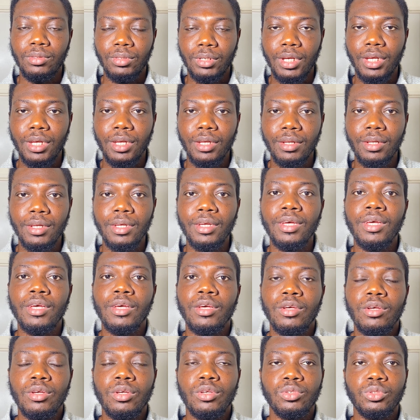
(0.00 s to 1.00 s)
Okay,
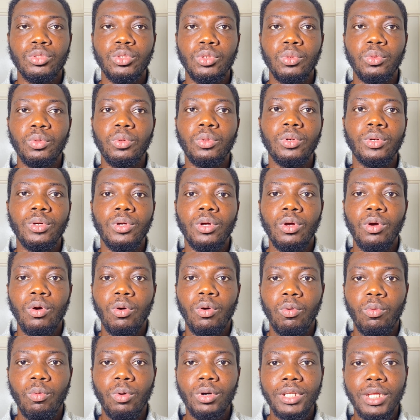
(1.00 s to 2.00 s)
so
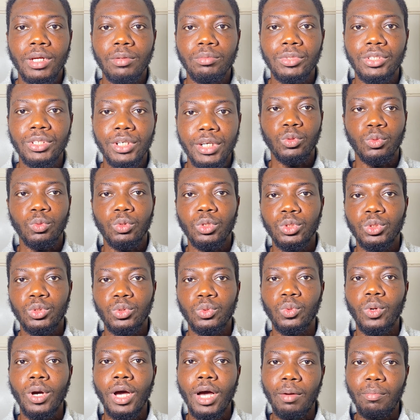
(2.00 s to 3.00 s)
you want to
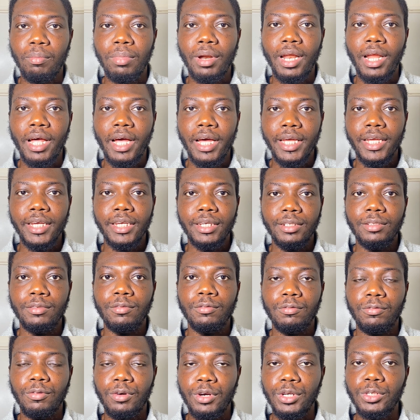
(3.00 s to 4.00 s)
apply
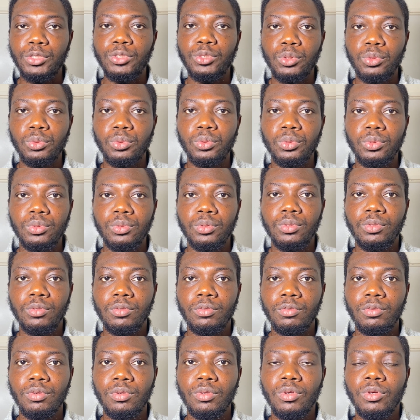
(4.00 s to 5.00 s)
for a school,
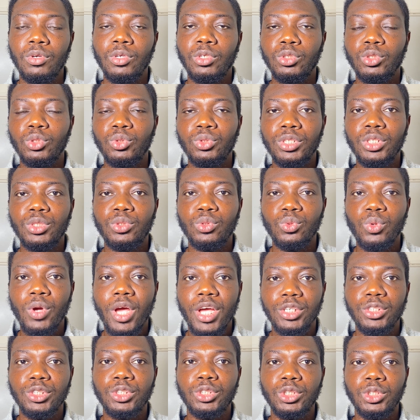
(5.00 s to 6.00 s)
you need to
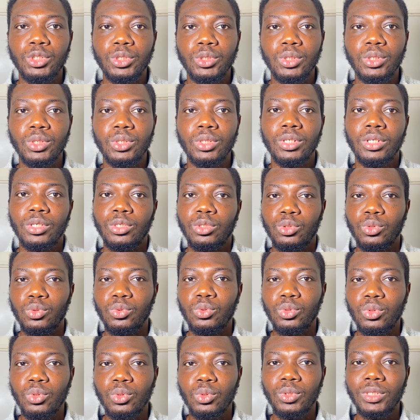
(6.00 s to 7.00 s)
ensure to
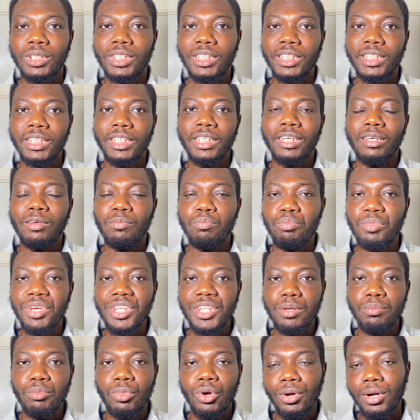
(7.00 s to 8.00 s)
know the
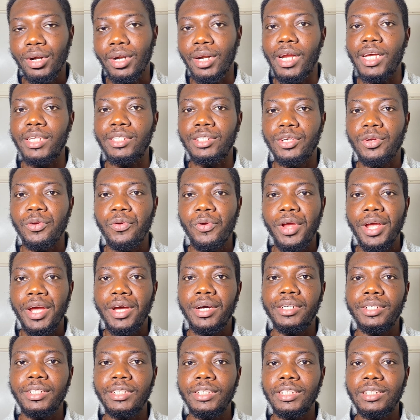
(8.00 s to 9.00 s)
minimum
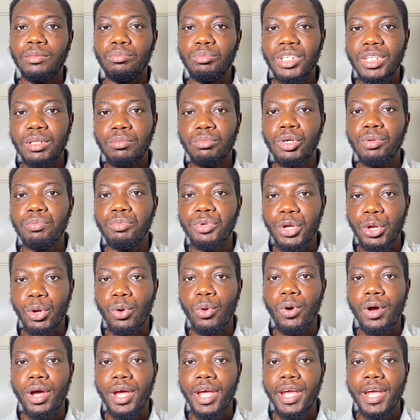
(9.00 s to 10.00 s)
criteria, the minimum
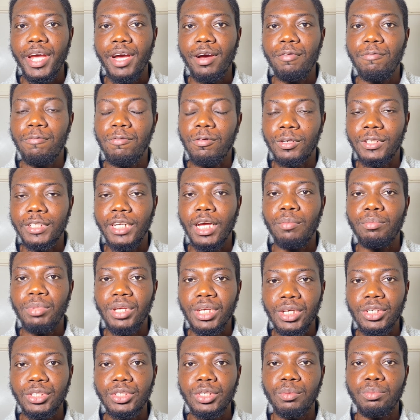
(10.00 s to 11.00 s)
required for the
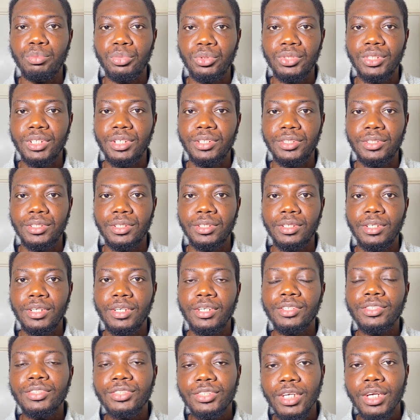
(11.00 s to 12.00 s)
application process.
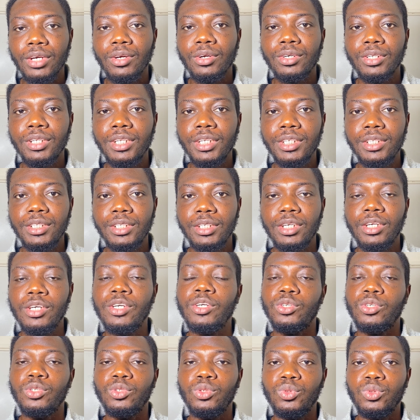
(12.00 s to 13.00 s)
Secondly,
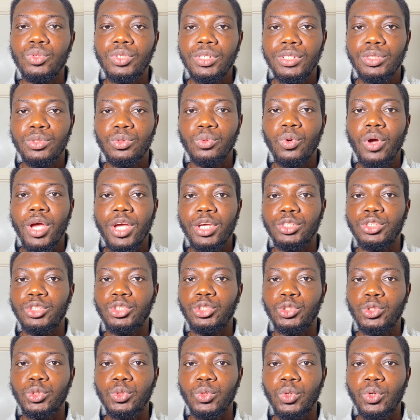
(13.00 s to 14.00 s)
you need to
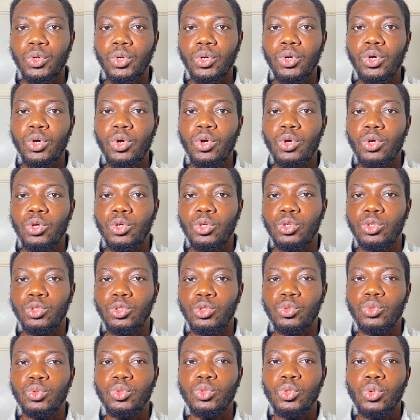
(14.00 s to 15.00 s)
ensure
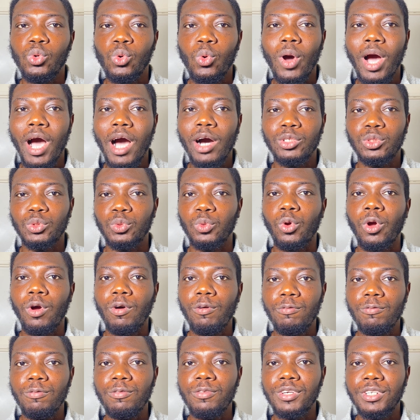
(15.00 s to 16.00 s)
you know how to
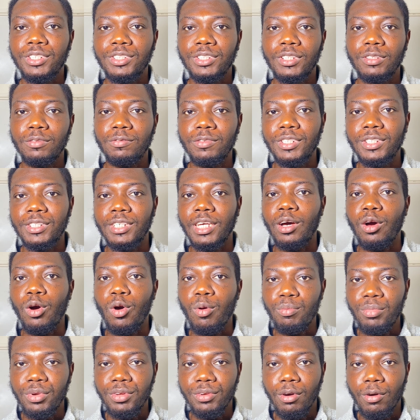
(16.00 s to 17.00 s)
convince the visa
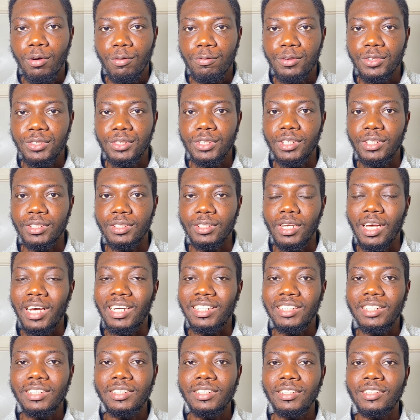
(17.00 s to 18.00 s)
officers,
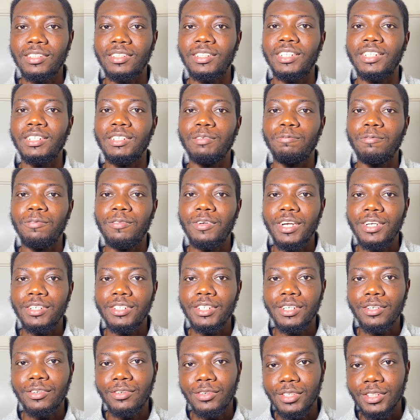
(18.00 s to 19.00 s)
and this is the
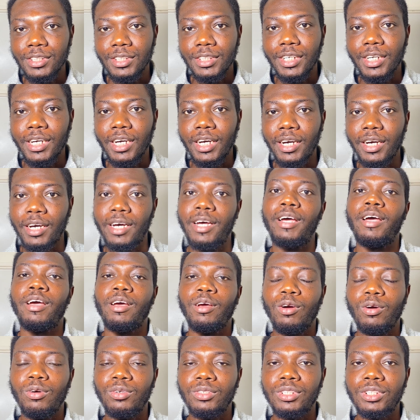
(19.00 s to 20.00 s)
very critical
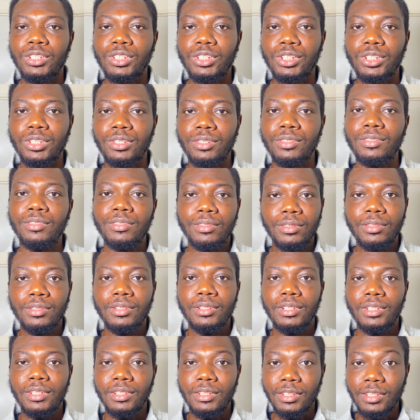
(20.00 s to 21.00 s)
condition.
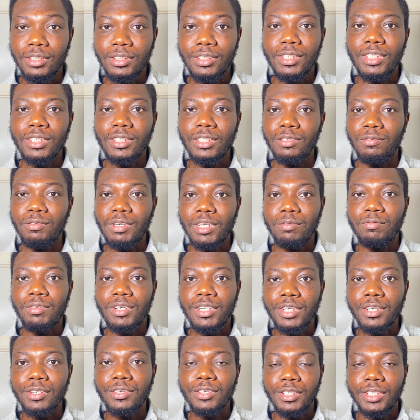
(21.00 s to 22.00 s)
This stage is very,
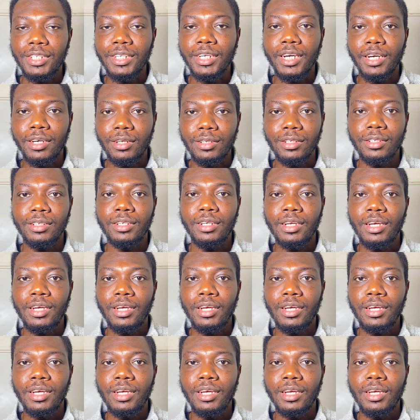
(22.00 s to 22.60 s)
very critical.